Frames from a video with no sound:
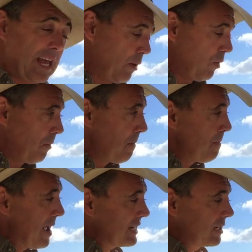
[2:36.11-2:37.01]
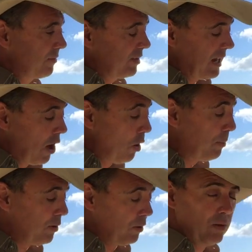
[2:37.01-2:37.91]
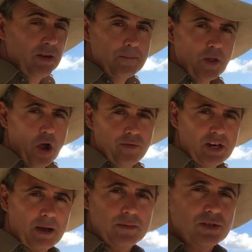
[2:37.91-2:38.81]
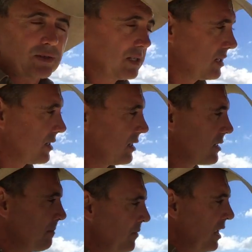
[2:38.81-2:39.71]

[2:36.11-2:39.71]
that will massively help you overcome this resistance.